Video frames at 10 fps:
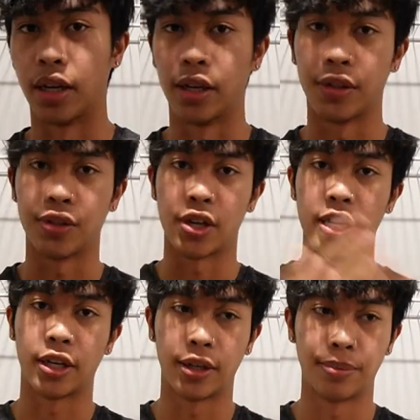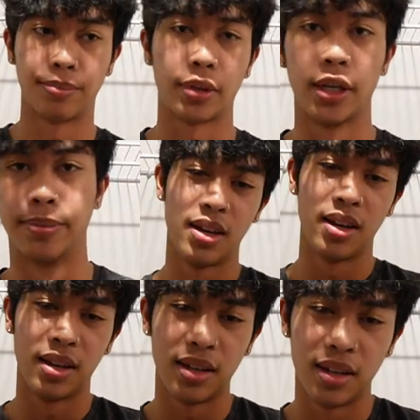And take. Good.
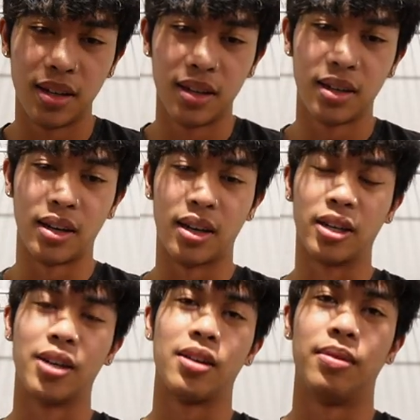I could.